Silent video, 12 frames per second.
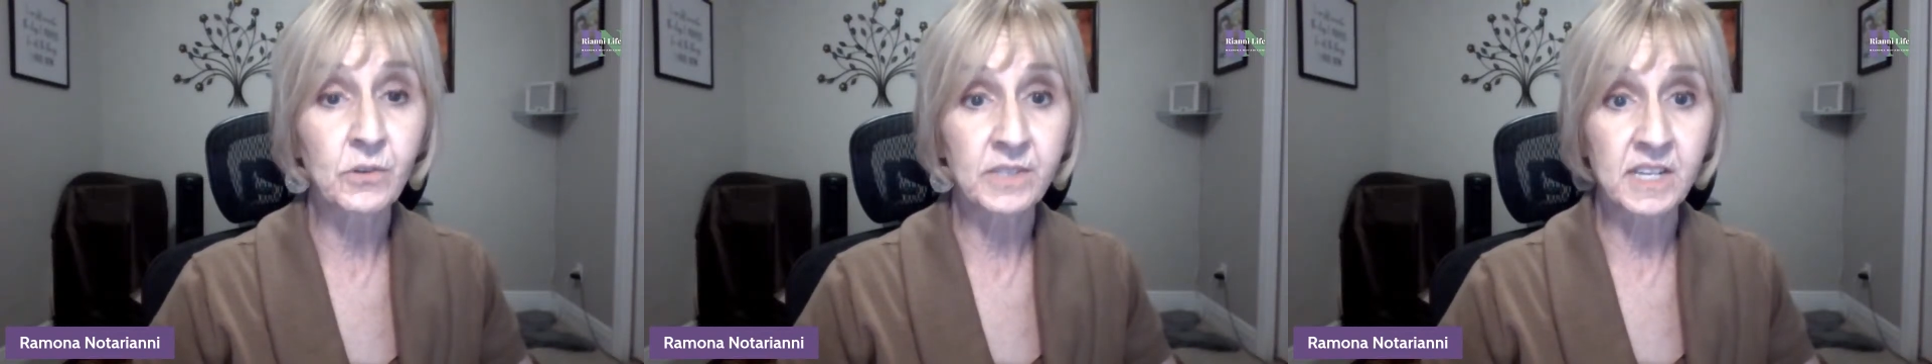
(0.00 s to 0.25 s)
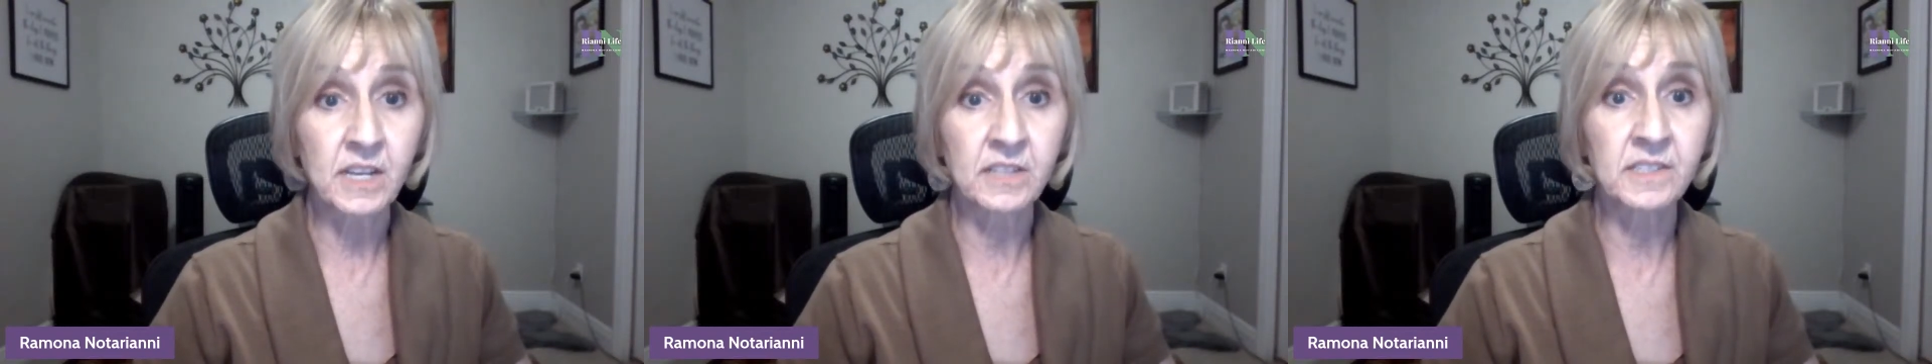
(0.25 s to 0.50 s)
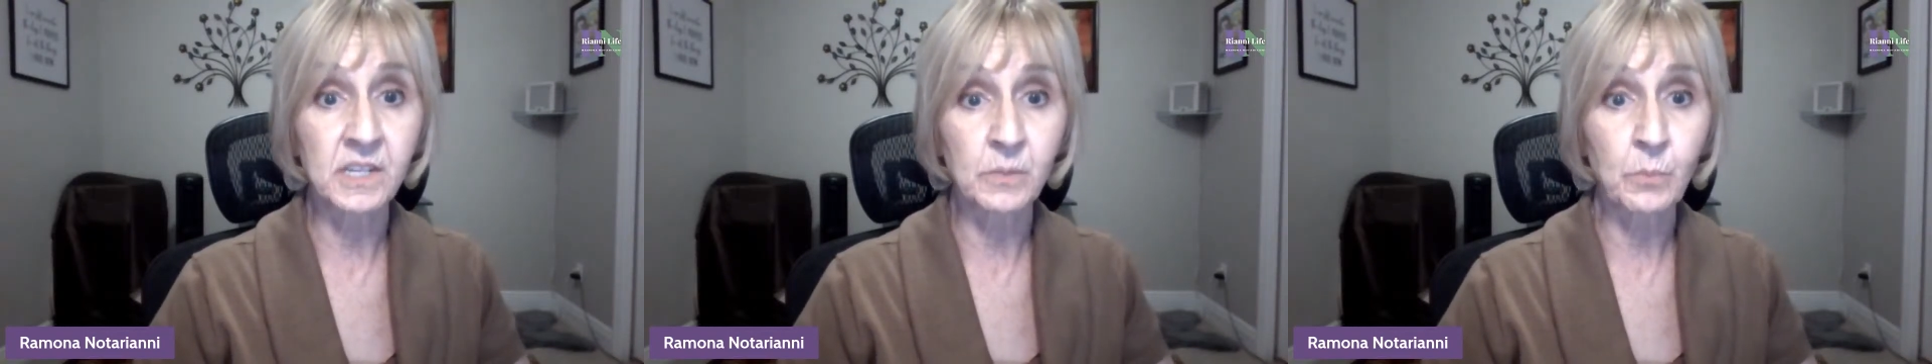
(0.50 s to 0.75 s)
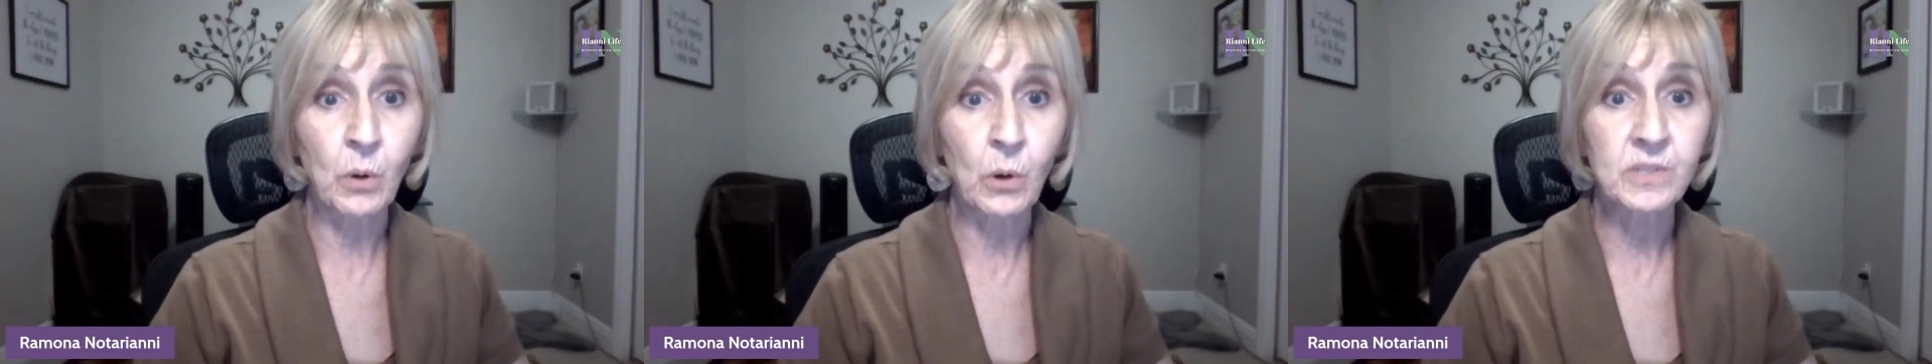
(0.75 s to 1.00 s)
attend
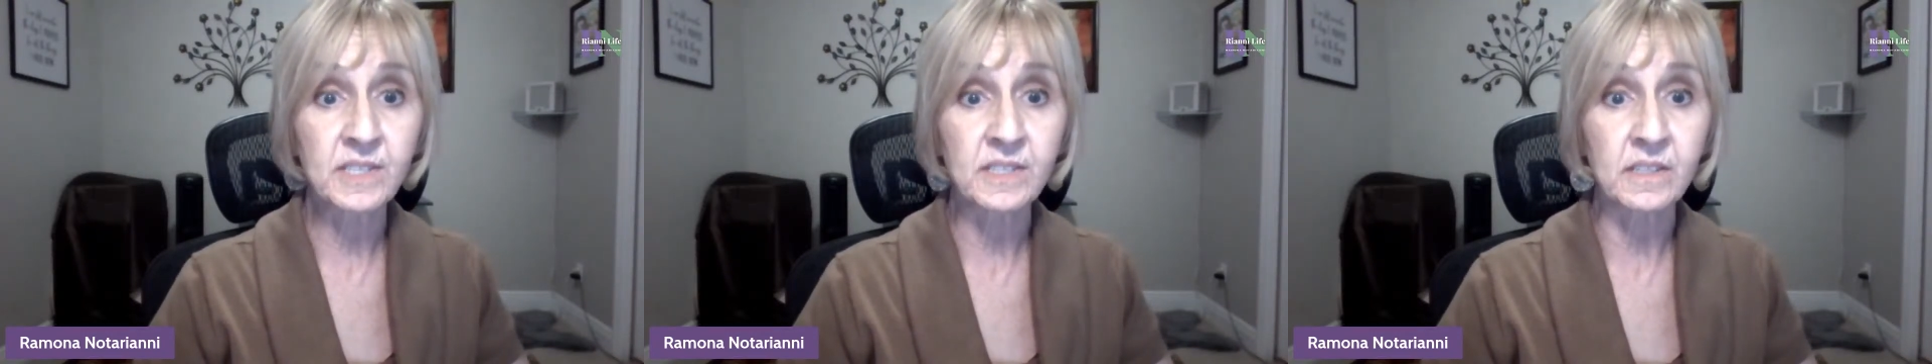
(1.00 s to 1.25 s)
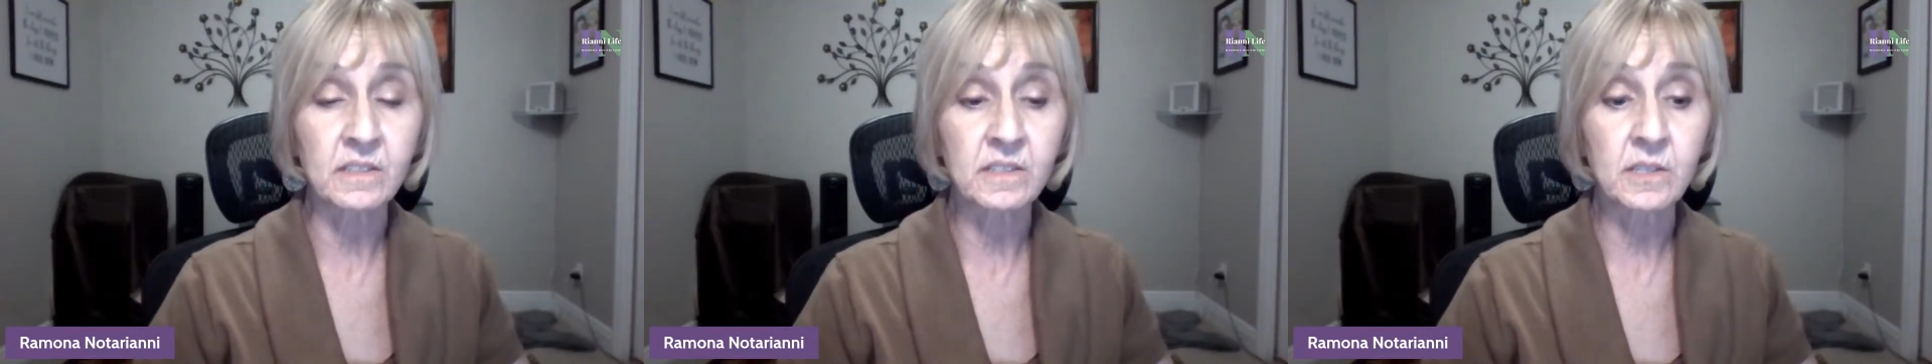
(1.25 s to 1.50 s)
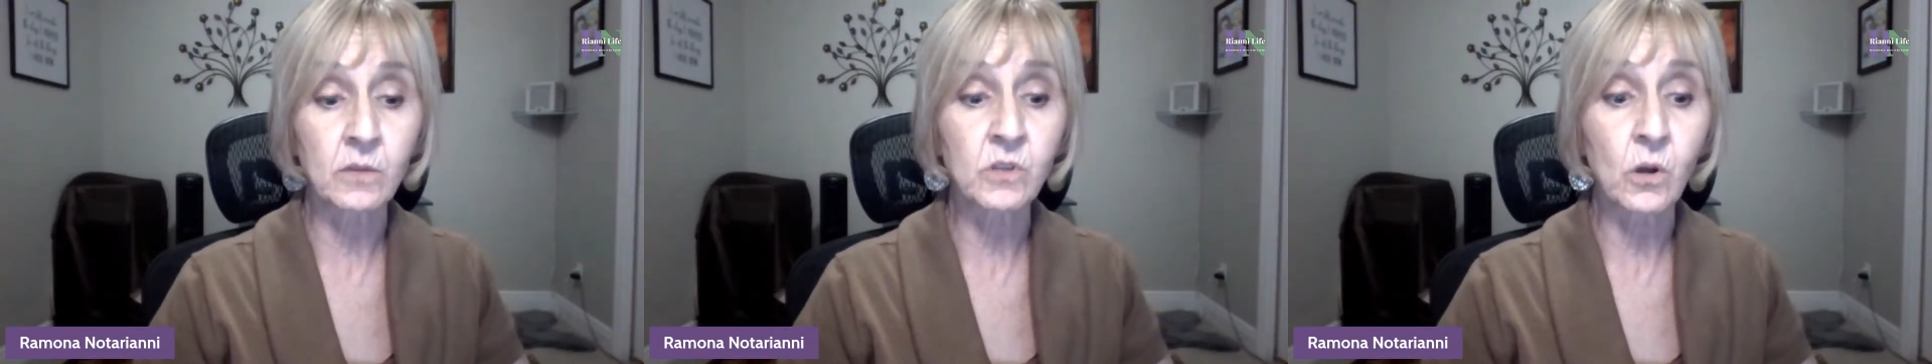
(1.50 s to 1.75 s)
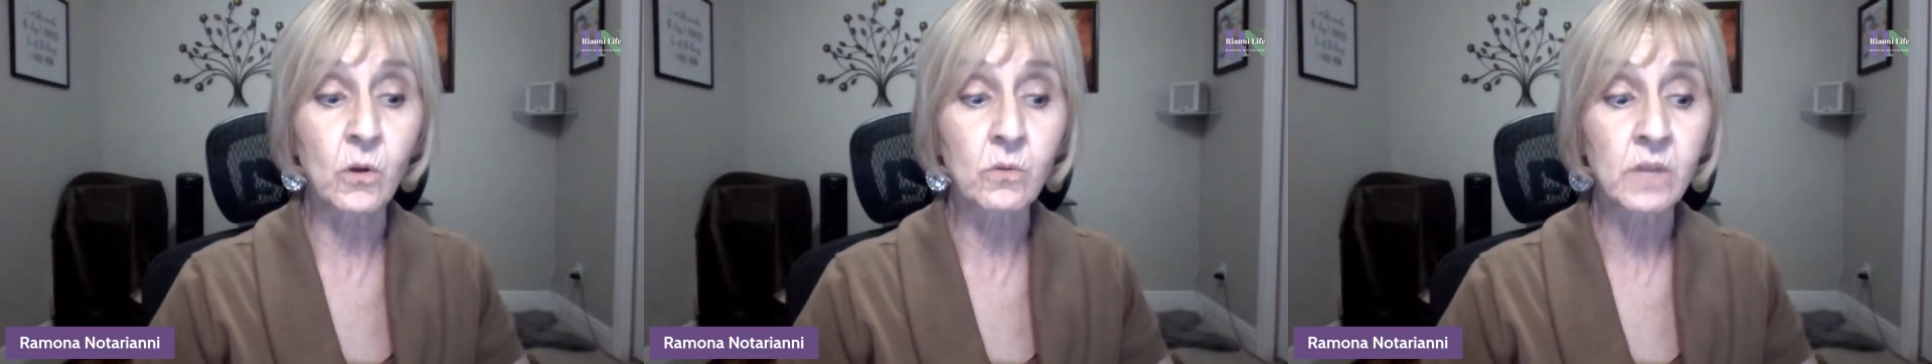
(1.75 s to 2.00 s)
in person. So
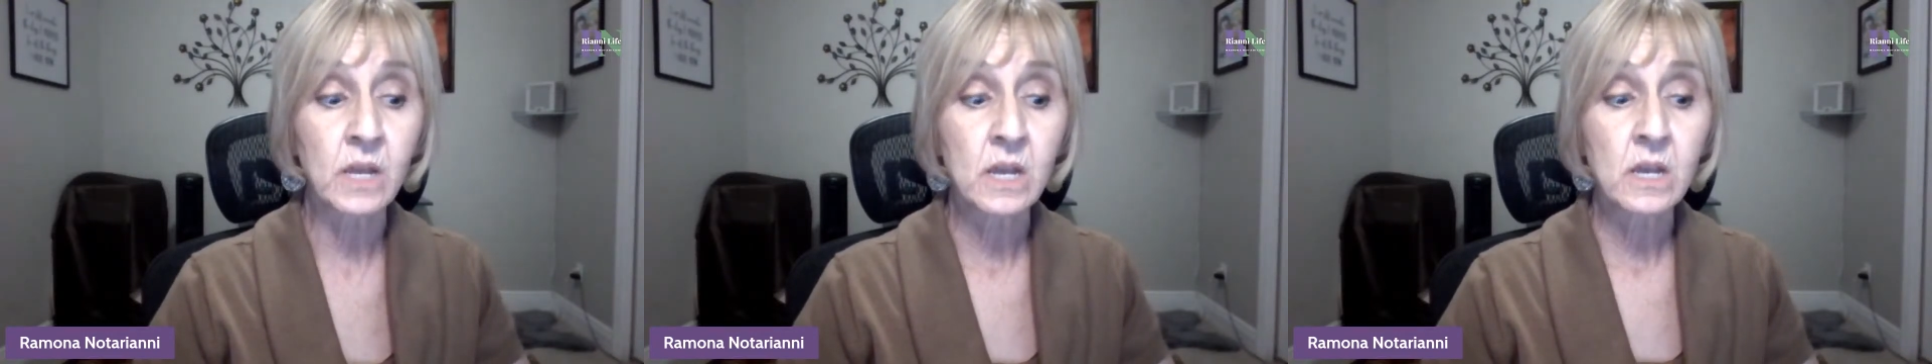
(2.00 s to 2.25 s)
don't,